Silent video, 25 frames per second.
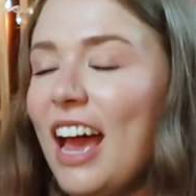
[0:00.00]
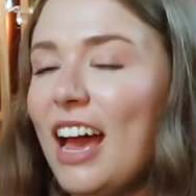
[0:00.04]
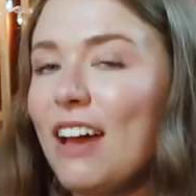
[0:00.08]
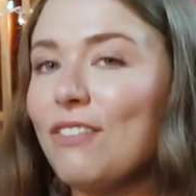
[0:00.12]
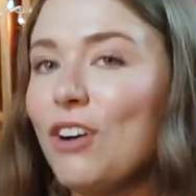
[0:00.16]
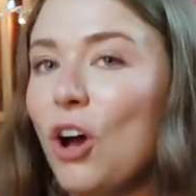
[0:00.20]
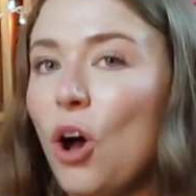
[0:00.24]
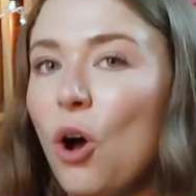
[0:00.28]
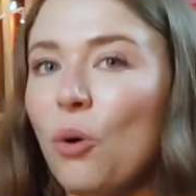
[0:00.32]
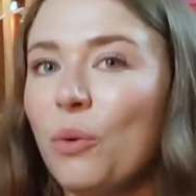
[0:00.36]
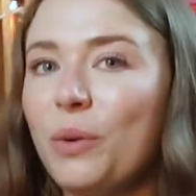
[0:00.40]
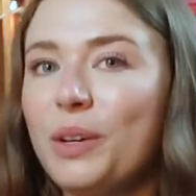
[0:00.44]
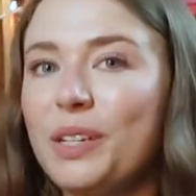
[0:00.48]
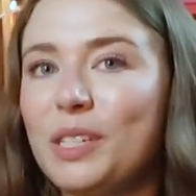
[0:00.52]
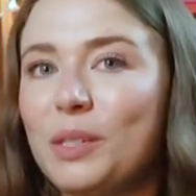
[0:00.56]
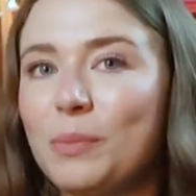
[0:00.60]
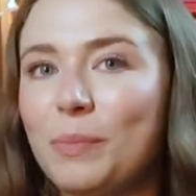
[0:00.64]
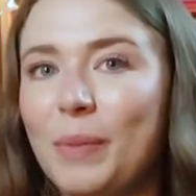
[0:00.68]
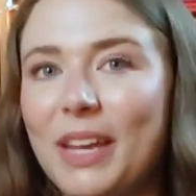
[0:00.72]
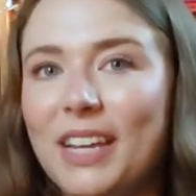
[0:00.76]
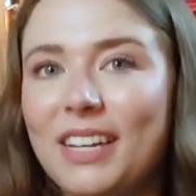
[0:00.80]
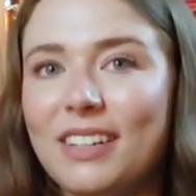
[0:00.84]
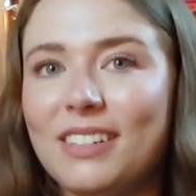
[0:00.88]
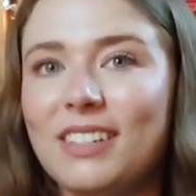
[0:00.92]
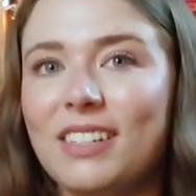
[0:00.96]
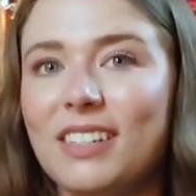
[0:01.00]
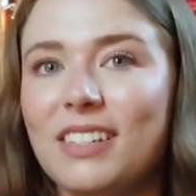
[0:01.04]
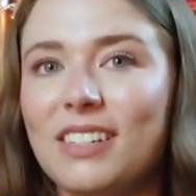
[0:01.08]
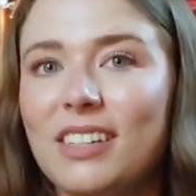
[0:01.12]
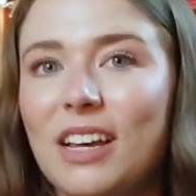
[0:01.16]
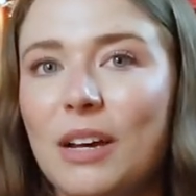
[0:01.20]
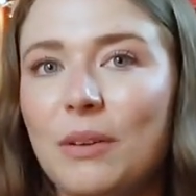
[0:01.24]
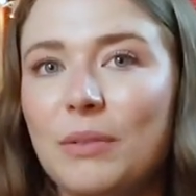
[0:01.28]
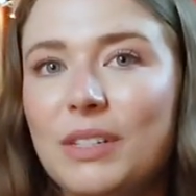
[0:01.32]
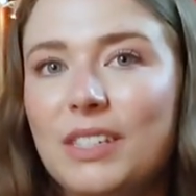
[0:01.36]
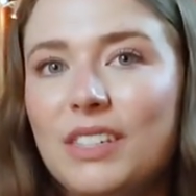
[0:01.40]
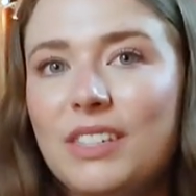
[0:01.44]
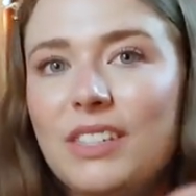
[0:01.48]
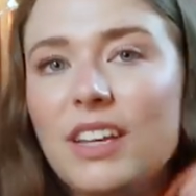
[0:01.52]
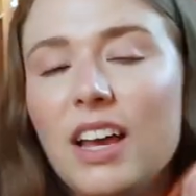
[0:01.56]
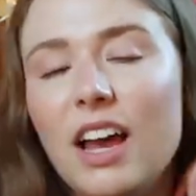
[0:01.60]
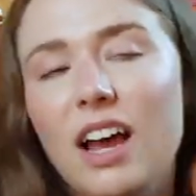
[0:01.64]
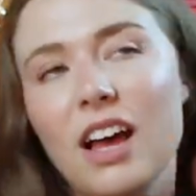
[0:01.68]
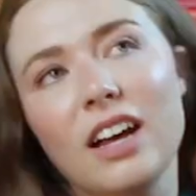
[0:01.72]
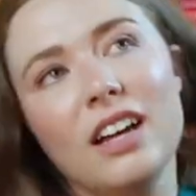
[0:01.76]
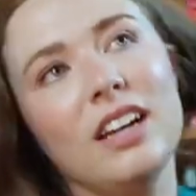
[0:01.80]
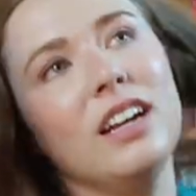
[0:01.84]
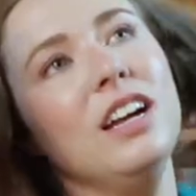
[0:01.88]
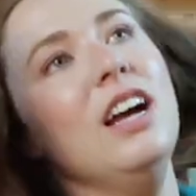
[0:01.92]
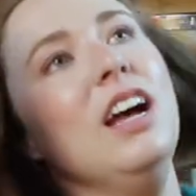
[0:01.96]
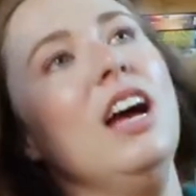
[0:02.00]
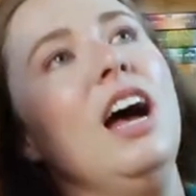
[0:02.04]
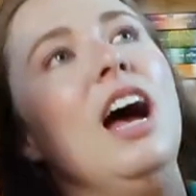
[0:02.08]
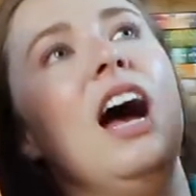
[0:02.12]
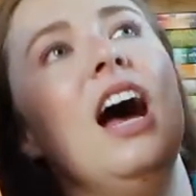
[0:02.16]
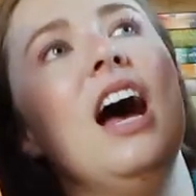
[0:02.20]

have always been since I was young.